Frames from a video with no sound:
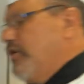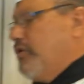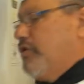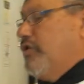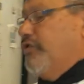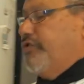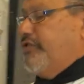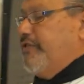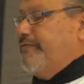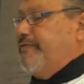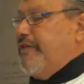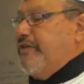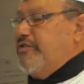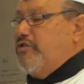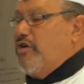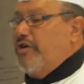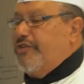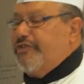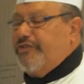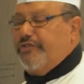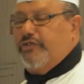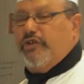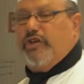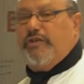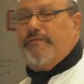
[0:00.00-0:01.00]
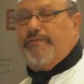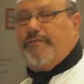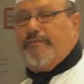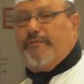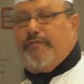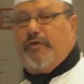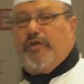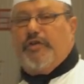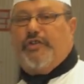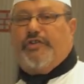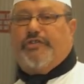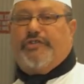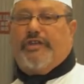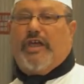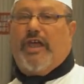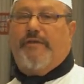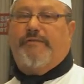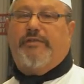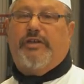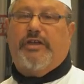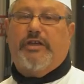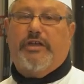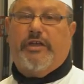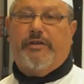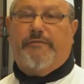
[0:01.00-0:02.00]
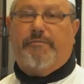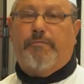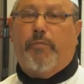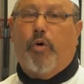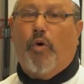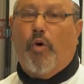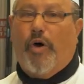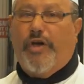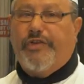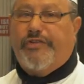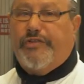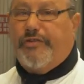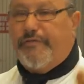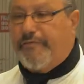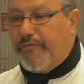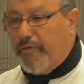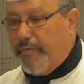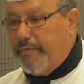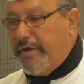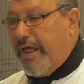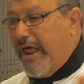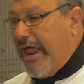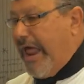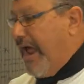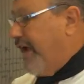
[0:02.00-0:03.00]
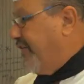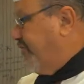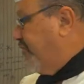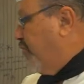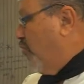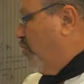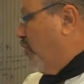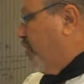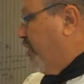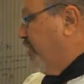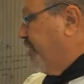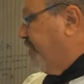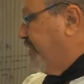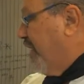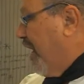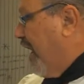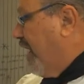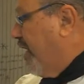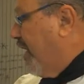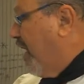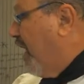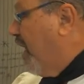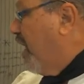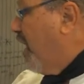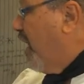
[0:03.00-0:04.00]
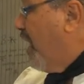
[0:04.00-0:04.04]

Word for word: because if they're not food safe, you can get poisoned from that actual container.